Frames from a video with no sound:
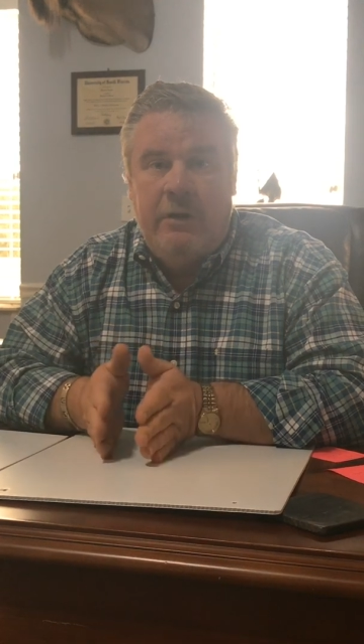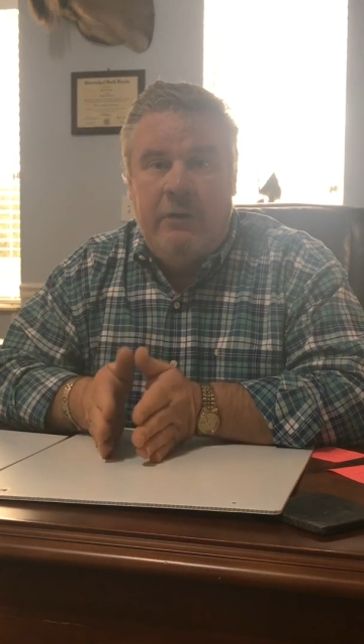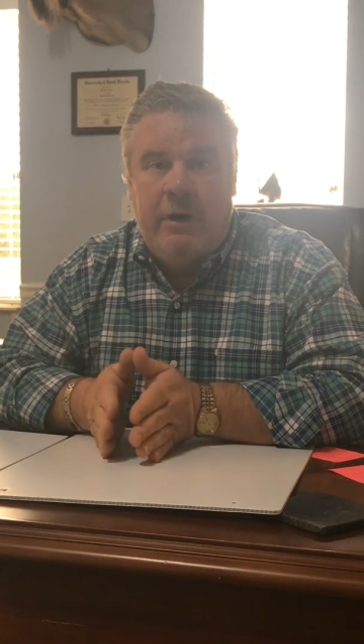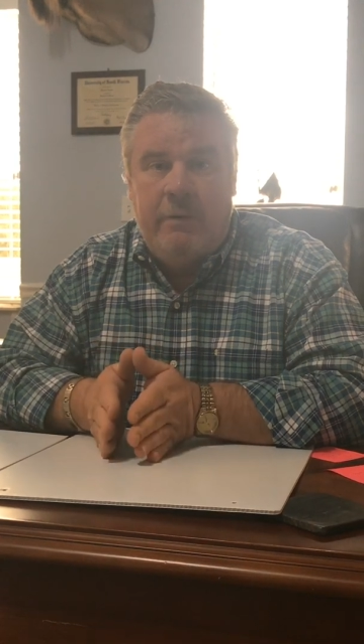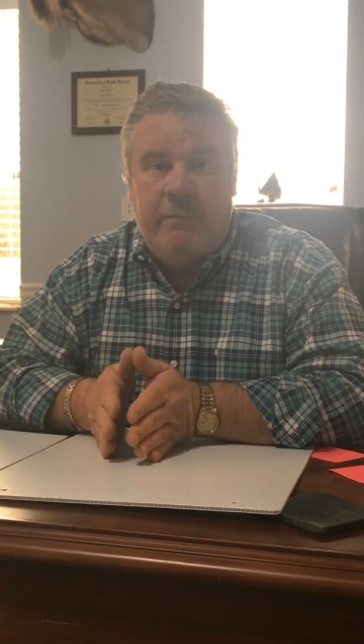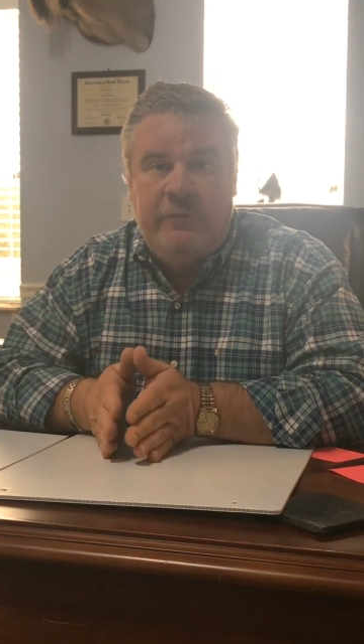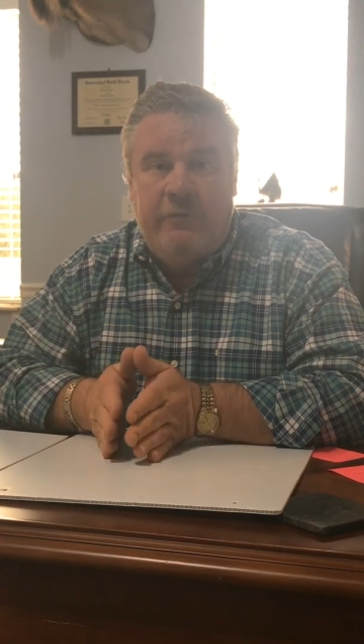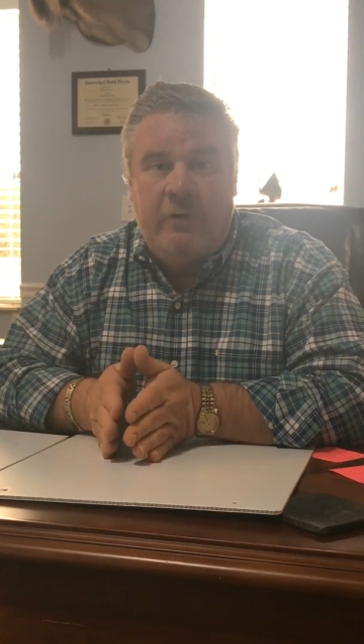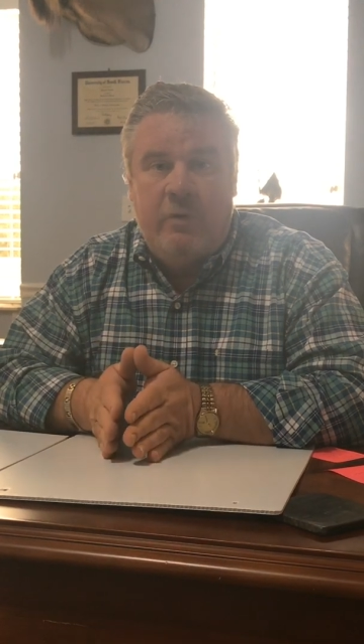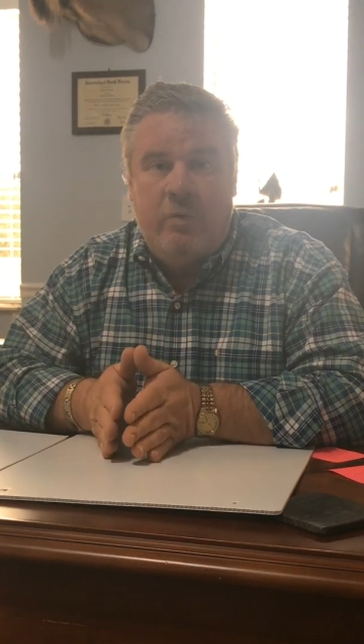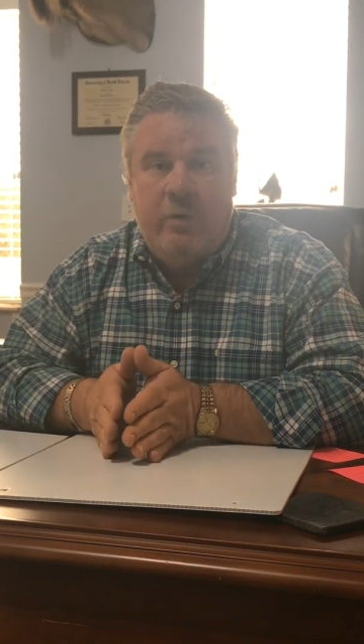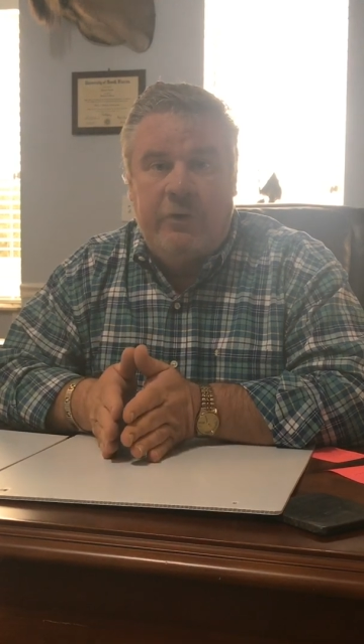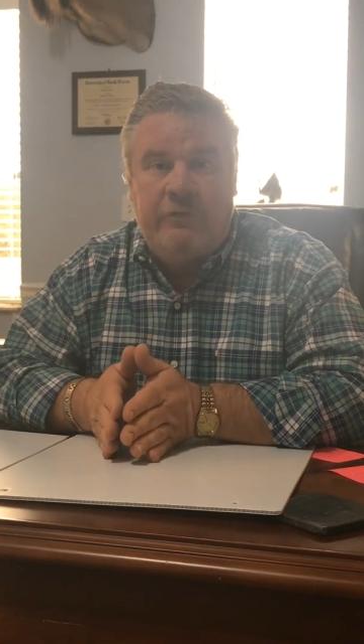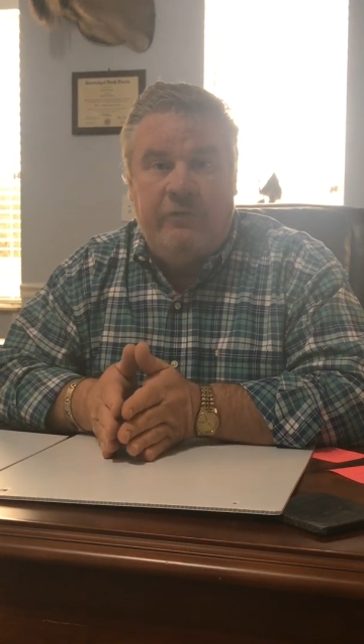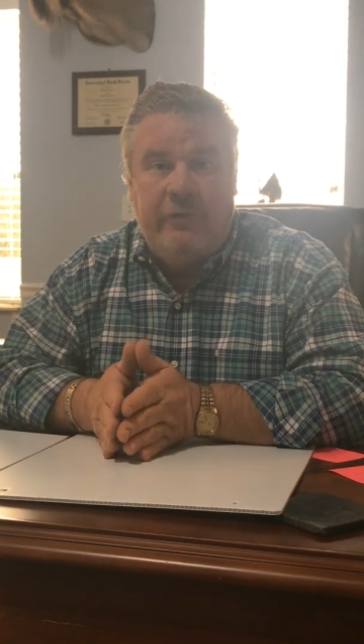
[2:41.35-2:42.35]
Our material
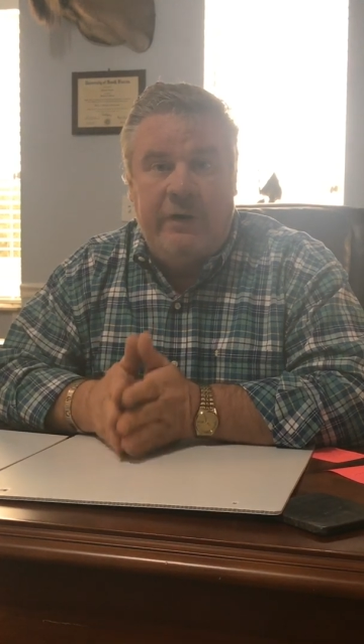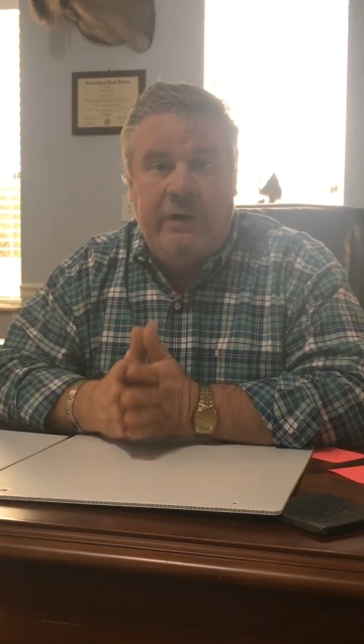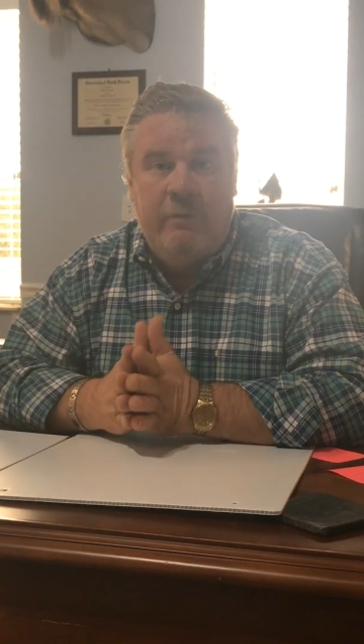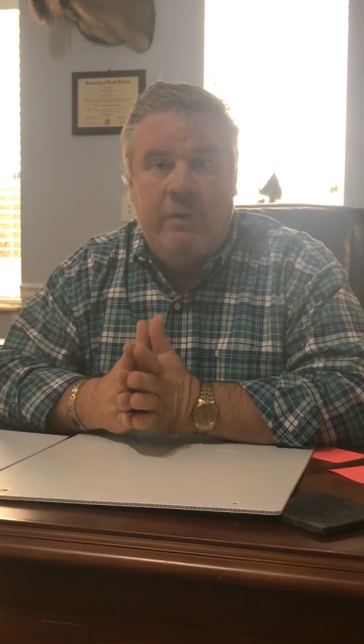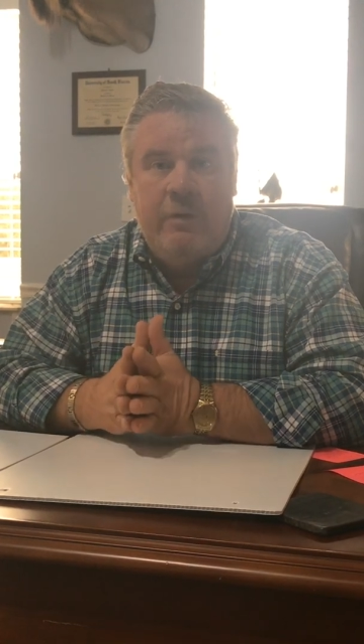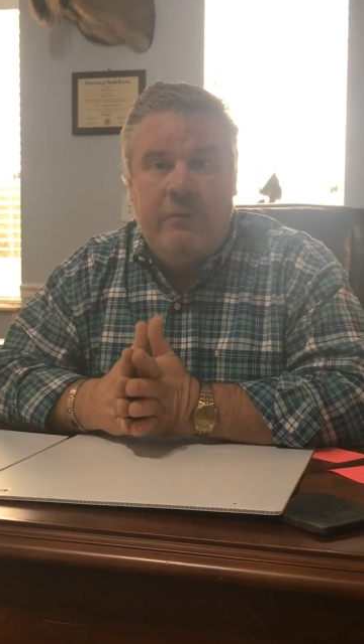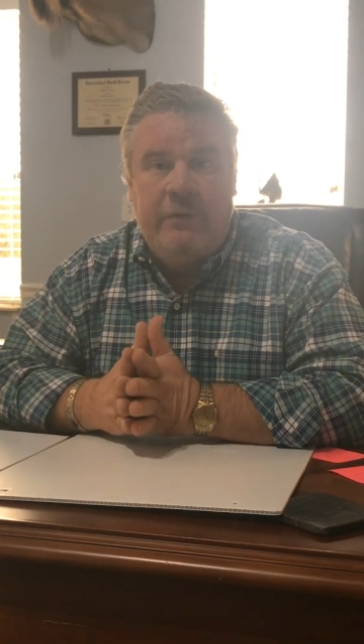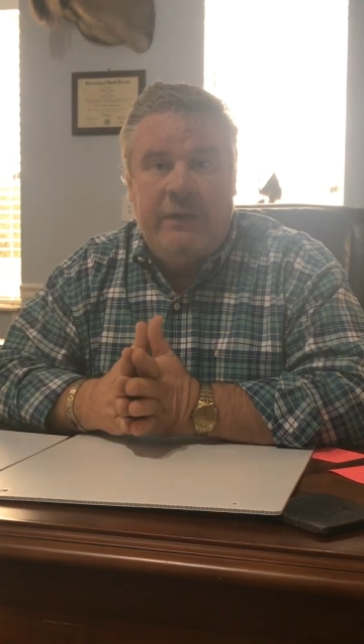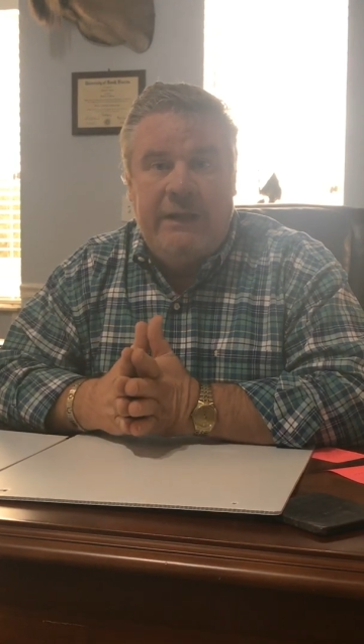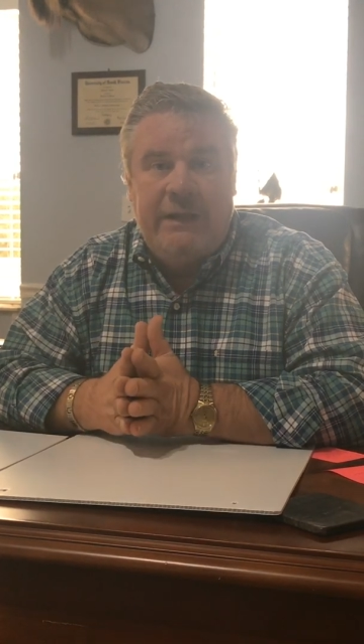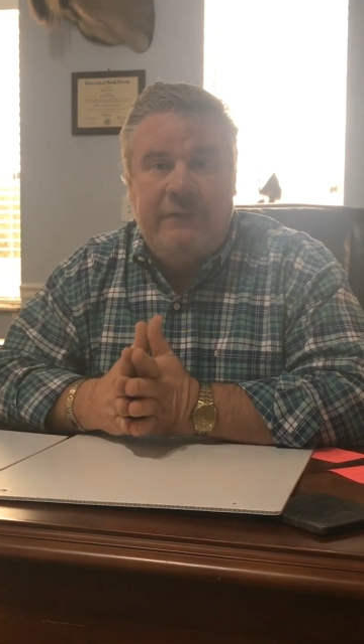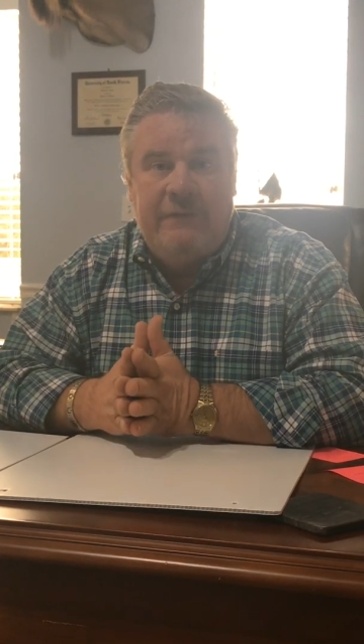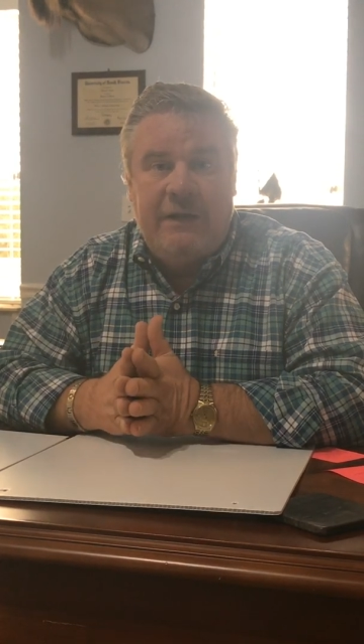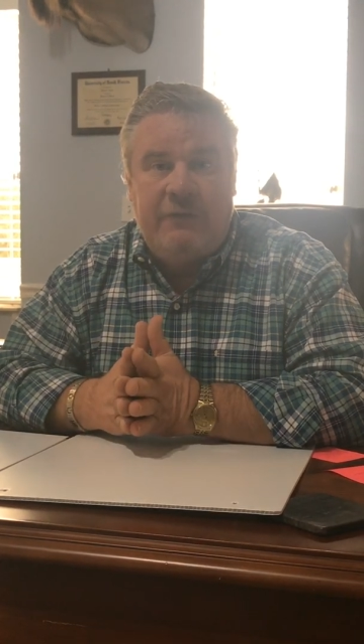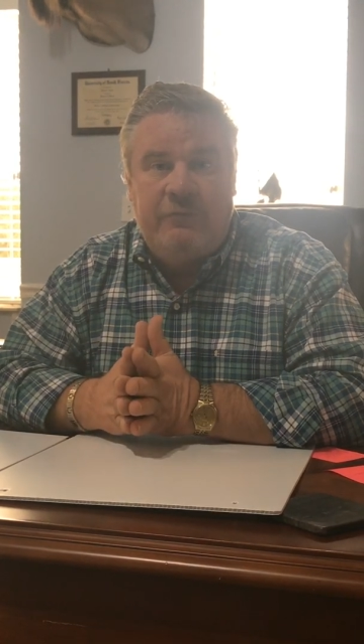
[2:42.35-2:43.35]
works very well with the
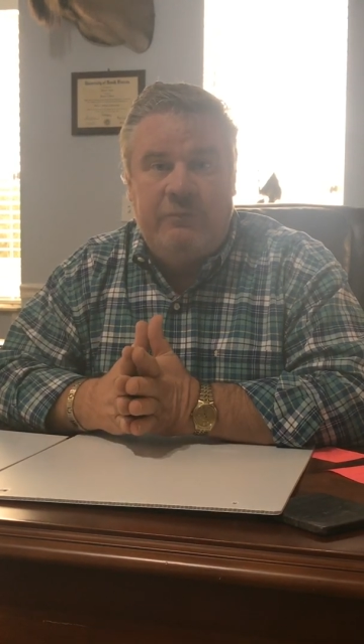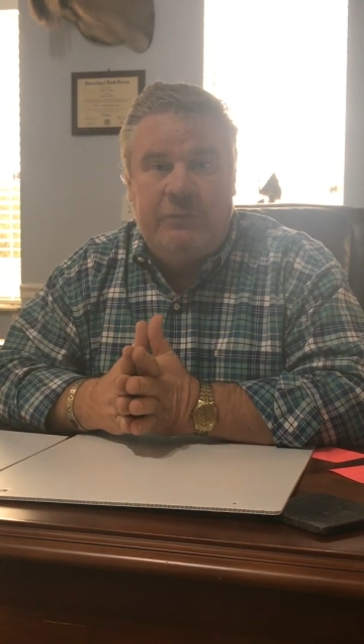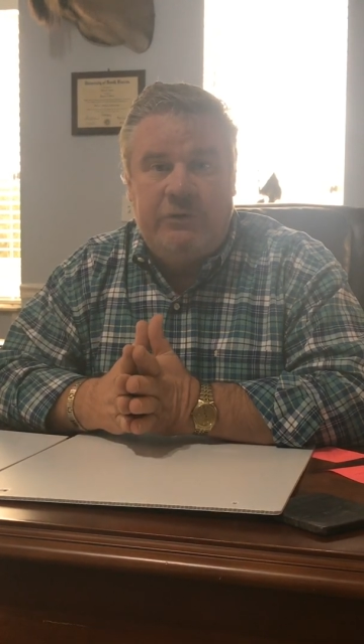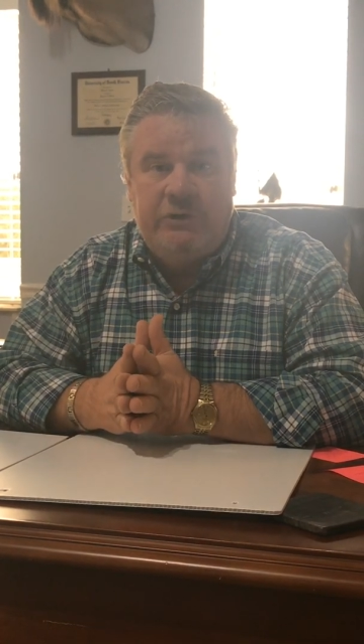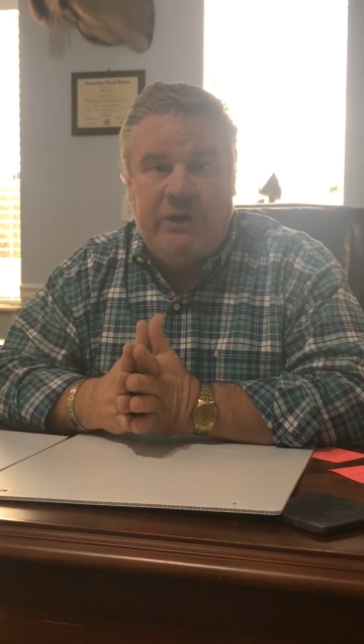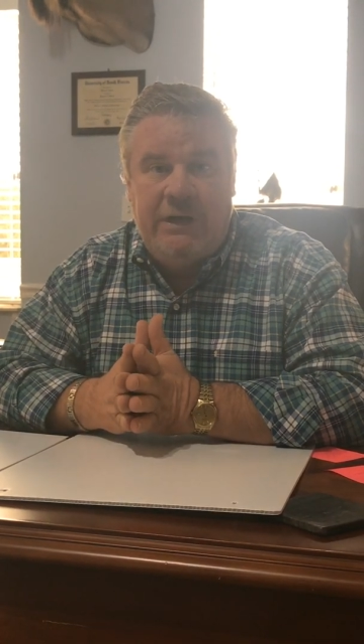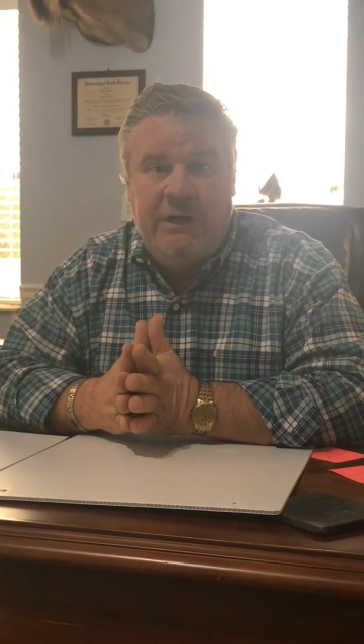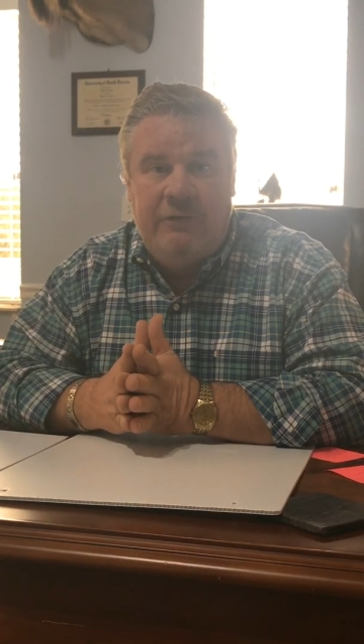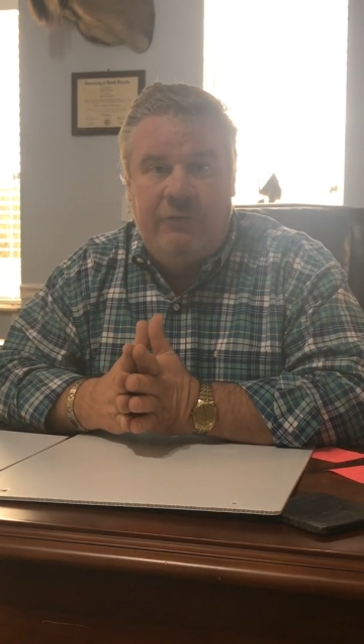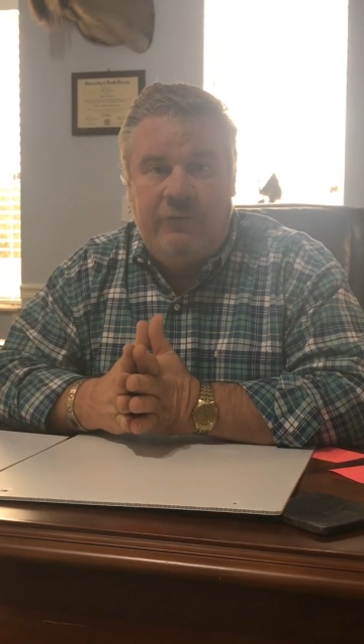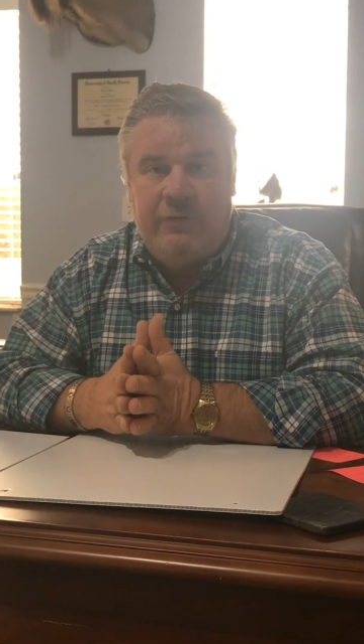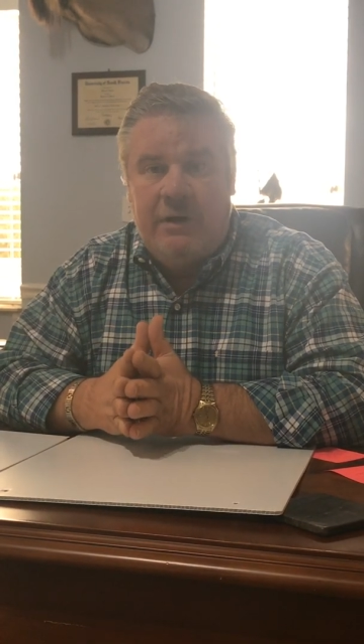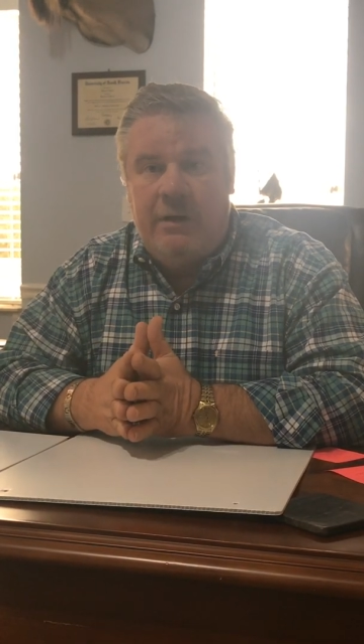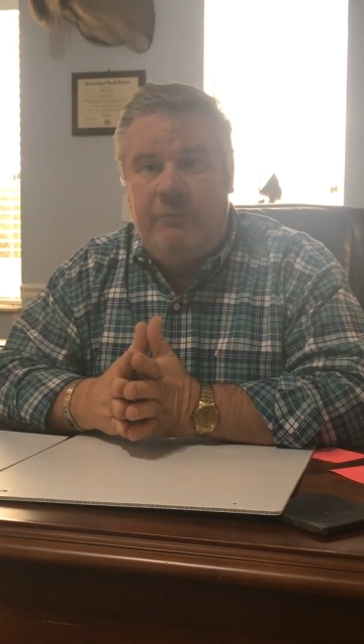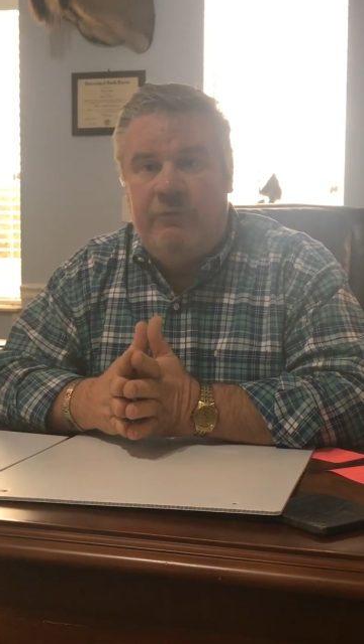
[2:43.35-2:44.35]
latex machines